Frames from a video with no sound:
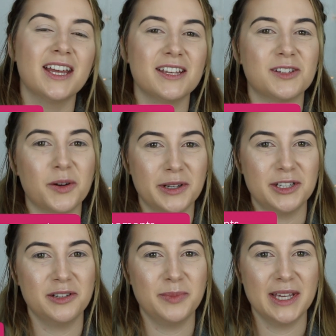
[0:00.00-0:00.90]
is going
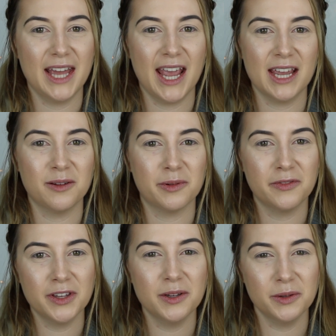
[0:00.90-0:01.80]
to be a
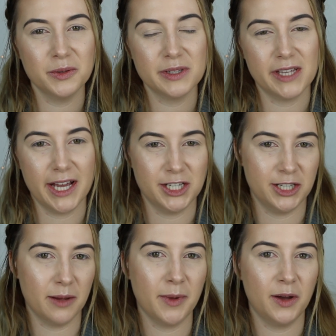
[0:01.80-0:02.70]
review slash
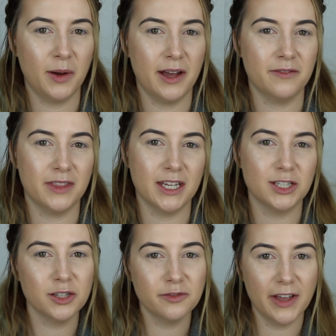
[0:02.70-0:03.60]
demo of the
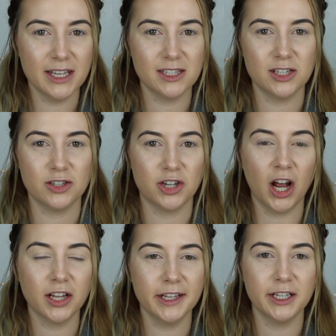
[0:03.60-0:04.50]
Too Faced
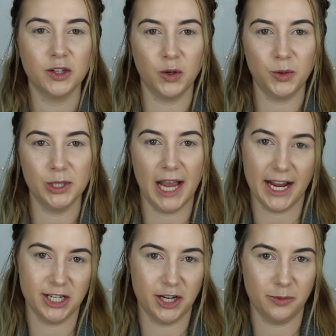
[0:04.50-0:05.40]
Chocolate Gold
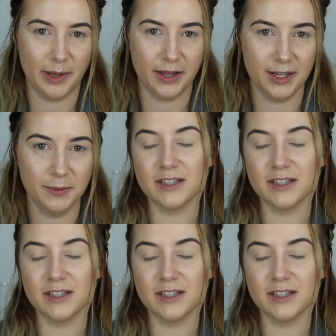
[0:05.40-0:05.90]
Eyeshadow Palette.